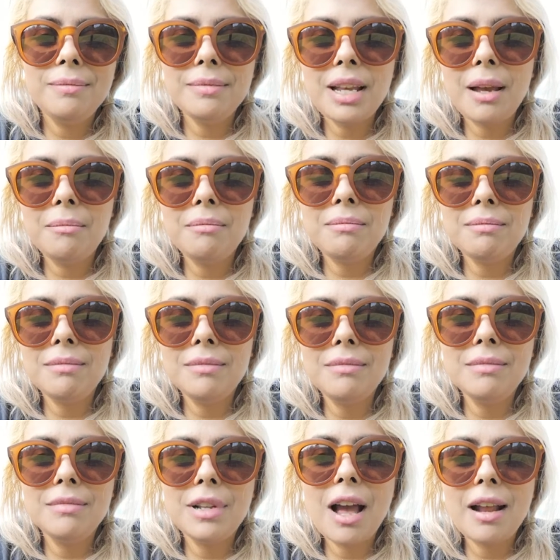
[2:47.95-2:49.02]
I'm
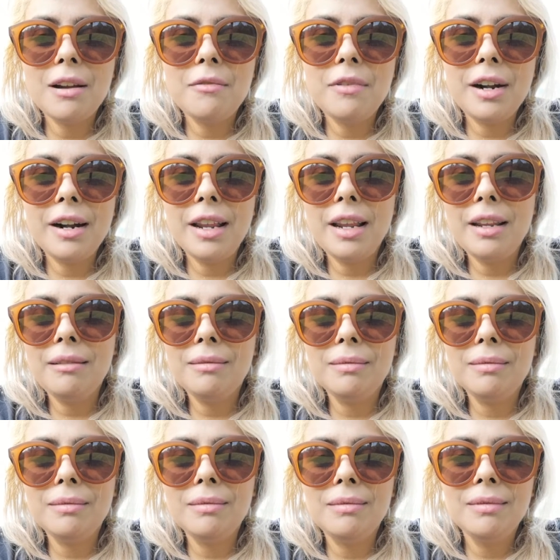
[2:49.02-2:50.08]
not a very
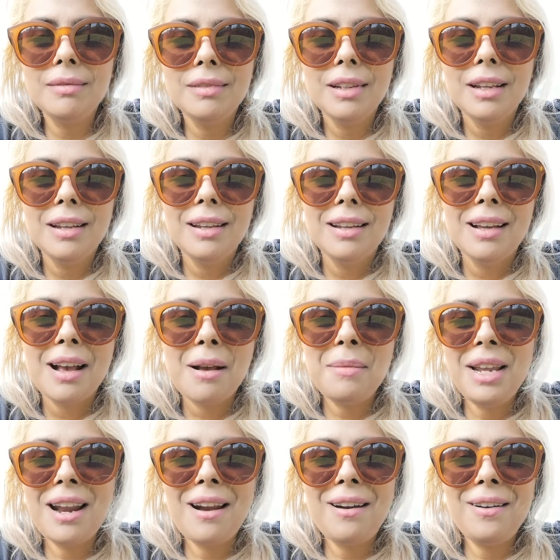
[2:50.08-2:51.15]
I
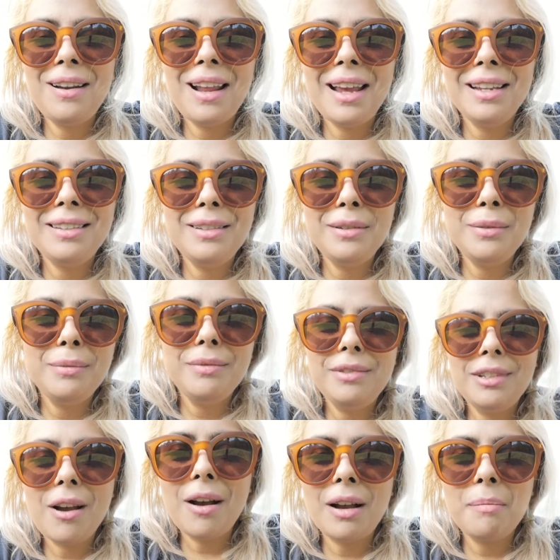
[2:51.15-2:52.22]
don't like to
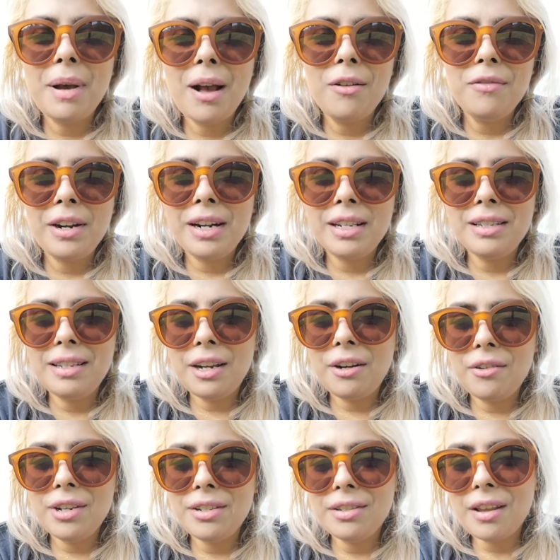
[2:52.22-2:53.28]
talk about very
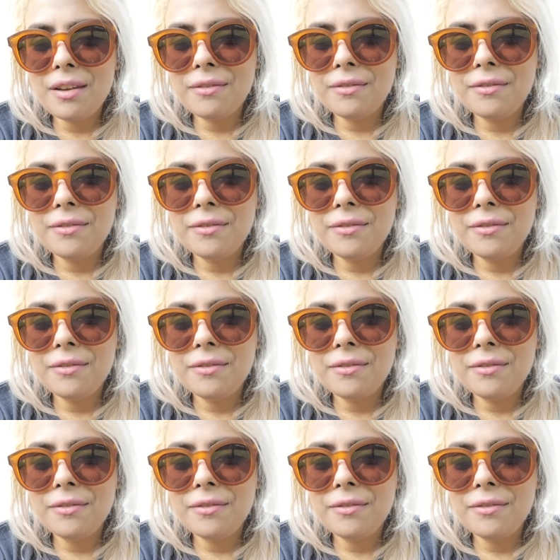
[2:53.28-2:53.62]
serious stuff